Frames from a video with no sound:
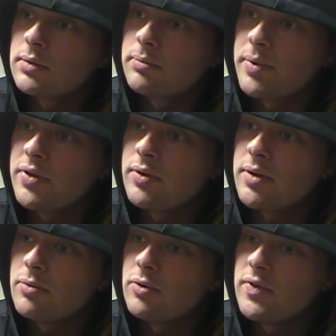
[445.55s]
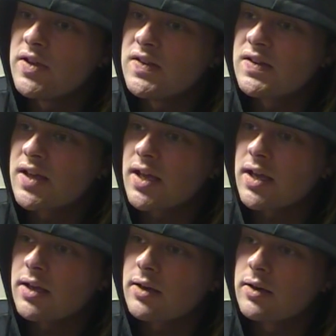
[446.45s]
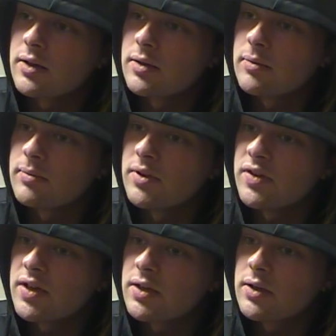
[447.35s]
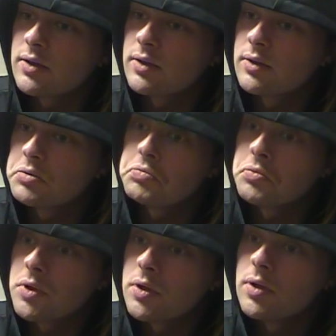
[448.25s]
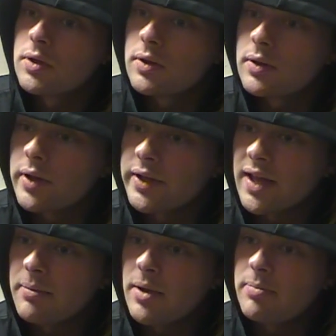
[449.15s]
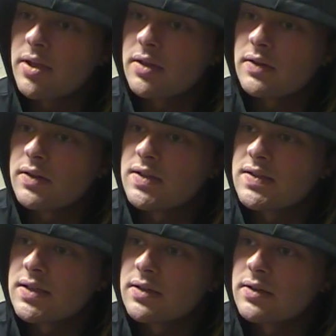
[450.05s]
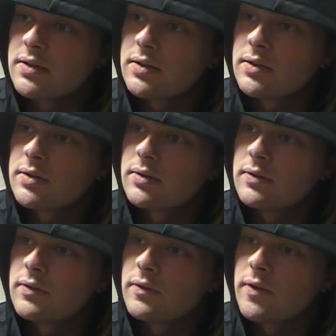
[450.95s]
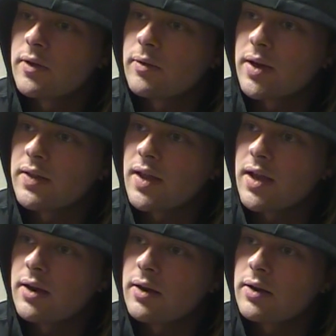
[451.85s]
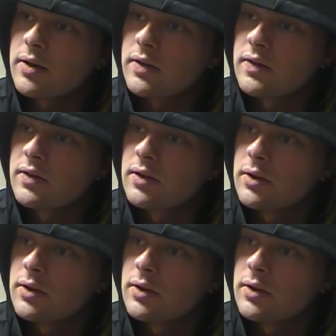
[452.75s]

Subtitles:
between movies and music, like, that might be a decent fill right there, because